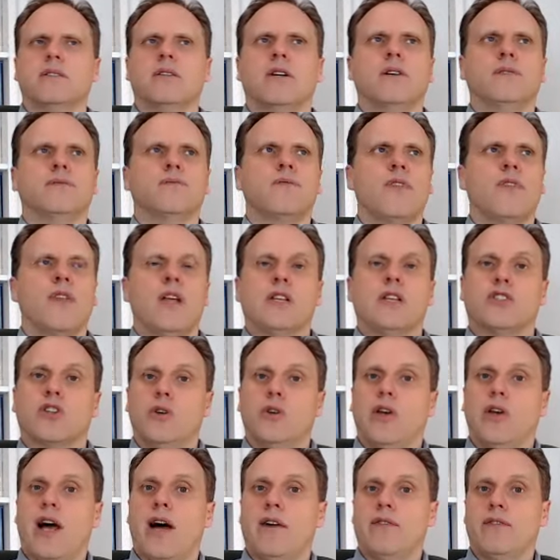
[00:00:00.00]
No, so
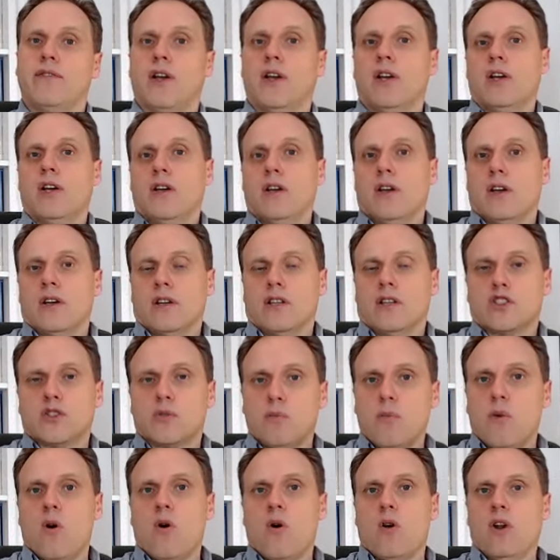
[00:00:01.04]
you have
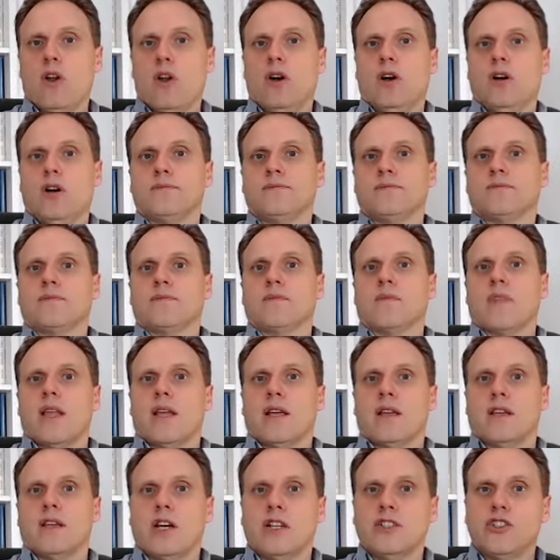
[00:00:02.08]
smaller
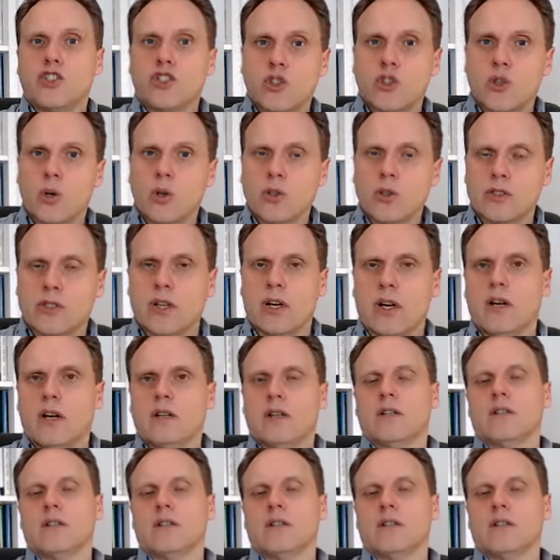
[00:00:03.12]
and shorter